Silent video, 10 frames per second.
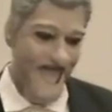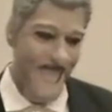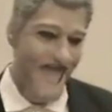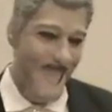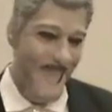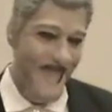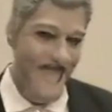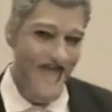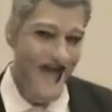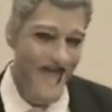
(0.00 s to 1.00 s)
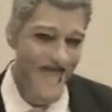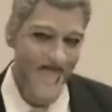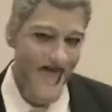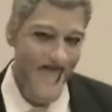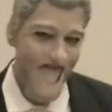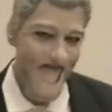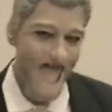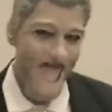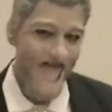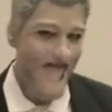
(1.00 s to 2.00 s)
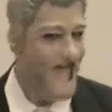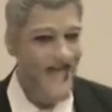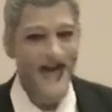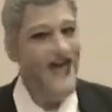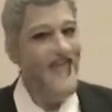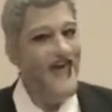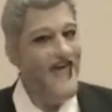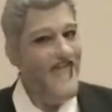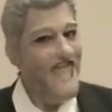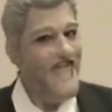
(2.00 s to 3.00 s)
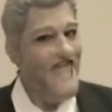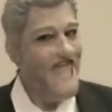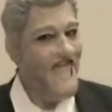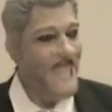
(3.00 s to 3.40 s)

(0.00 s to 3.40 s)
Does he play saxophone? Not that I've heard.